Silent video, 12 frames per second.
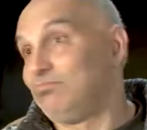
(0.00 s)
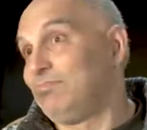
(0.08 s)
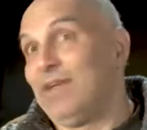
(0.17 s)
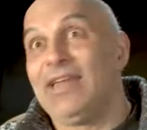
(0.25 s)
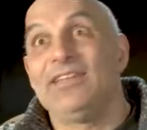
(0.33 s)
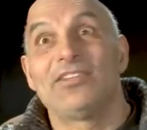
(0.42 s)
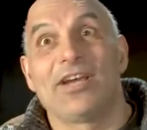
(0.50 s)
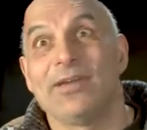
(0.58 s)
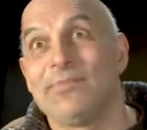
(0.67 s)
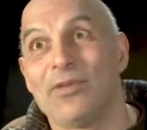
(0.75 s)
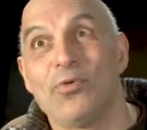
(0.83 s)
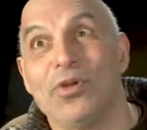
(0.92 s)

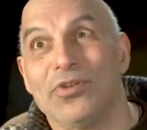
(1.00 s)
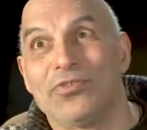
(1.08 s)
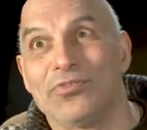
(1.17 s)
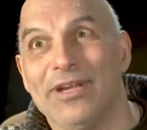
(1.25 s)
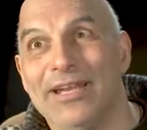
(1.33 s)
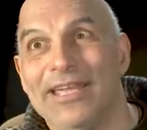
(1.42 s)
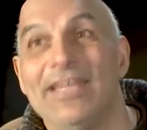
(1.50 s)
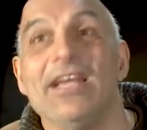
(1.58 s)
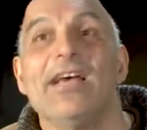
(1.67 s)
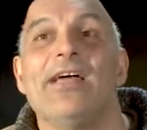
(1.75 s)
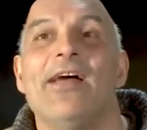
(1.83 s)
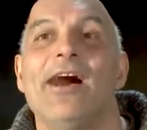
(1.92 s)
anytime they want, really.
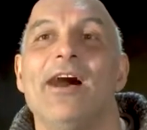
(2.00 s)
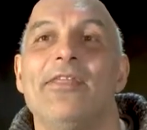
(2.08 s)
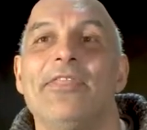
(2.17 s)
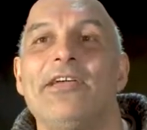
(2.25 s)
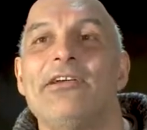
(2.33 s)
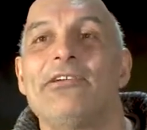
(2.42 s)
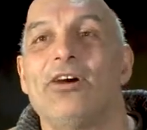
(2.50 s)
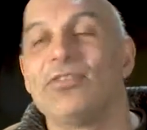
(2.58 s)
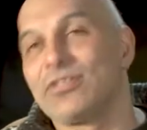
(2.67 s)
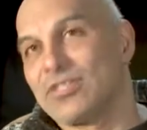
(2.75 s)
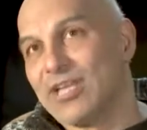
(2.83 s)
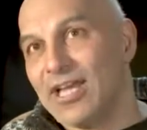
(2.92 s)
They're
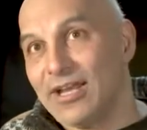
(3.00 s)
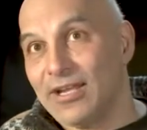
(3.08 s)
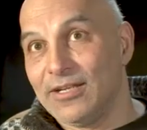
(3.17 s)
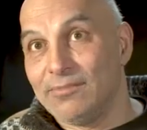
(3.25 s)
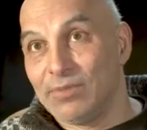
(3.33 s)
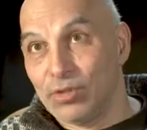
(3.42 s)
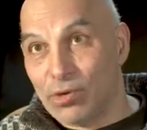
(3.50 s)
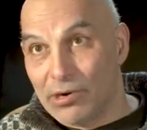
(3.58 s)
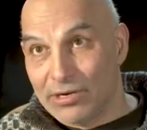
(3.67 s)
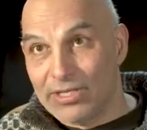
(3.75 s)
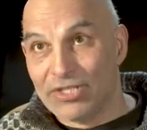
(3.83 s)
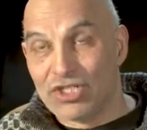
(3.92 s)
on sale at Blue
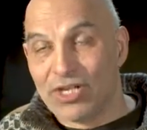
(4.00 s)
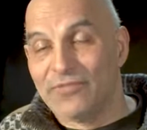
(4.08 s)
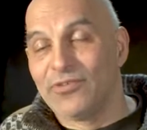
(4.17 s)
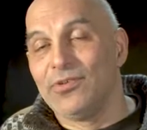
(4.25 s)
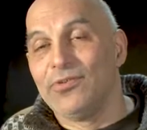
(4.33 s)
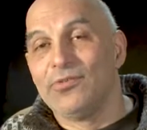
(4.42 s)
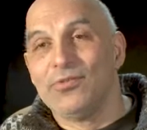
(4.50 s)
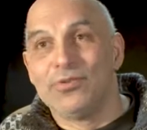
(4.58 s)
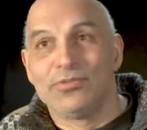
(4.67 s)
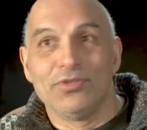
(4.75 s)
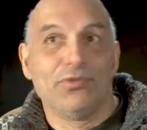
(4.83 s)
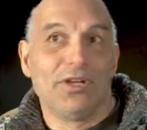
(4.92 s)
Orange. If you
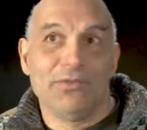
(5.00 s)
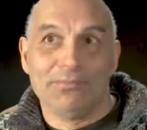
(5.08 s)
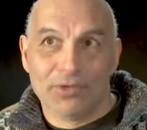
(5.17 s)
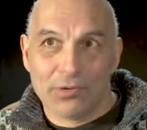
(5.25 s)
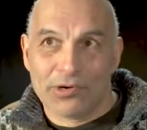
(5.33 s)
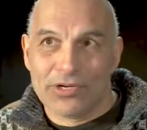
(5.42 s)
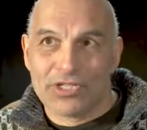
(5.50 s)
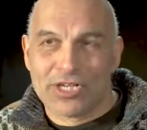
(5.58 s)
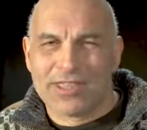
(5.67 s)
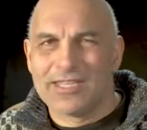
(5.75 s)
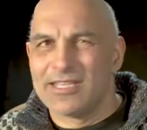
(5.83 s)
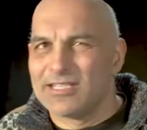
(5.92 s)
Google in Blue Orange,
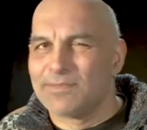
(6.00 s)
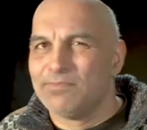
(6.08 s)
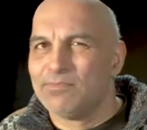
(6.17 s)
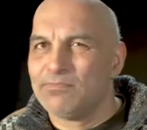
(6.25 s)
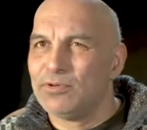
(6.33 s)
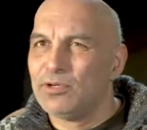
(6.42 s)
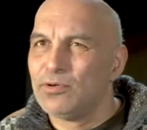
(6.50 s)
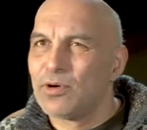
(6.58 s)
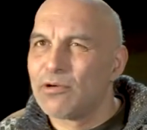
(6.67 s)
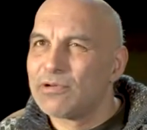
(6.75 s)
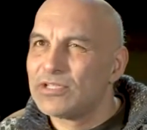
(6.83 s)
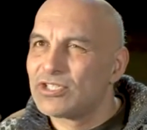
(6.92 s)
I think it's Blue
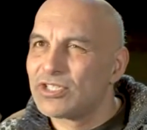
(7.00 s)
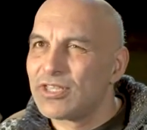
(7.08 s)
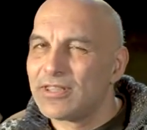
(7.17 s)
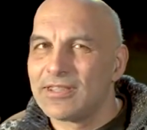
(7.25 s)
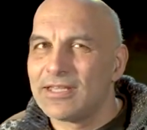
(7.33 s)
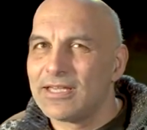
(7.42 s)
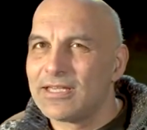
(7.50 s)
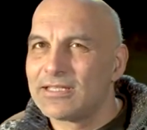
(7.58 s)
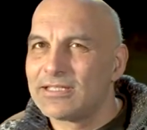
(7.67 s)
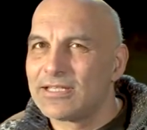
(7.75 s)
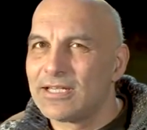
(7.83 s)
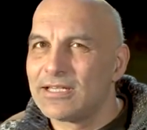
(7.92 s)
Orange
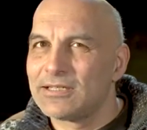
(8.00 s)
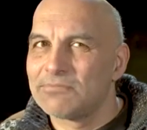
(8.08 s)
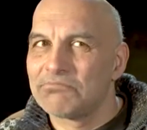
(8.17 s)
Theatre